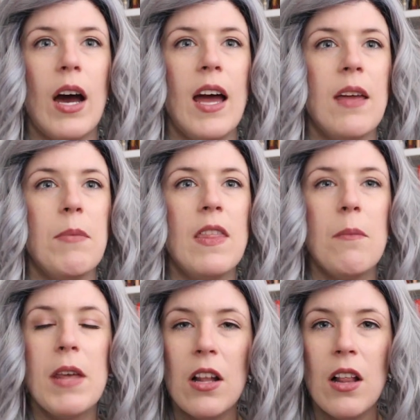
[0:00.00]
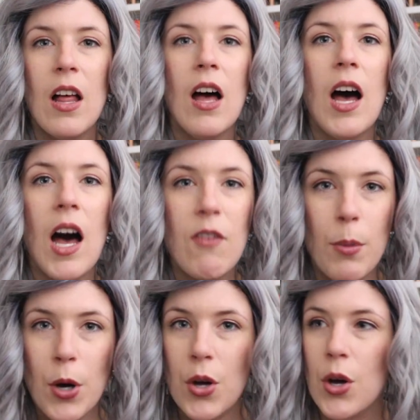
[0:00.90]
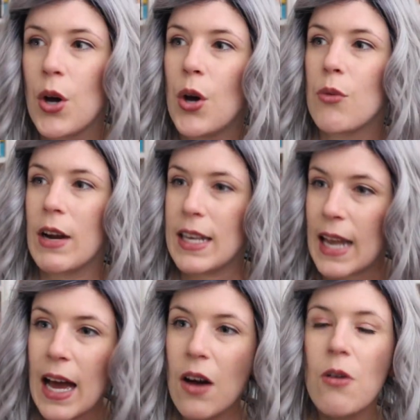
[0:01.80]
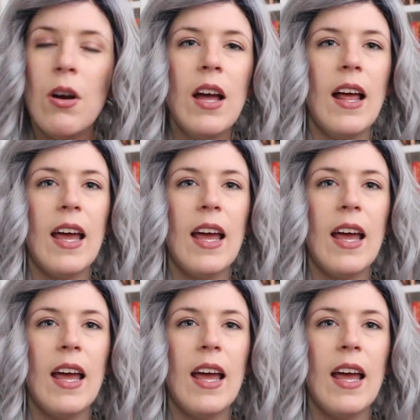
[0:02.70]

I am in the middle of a book right now,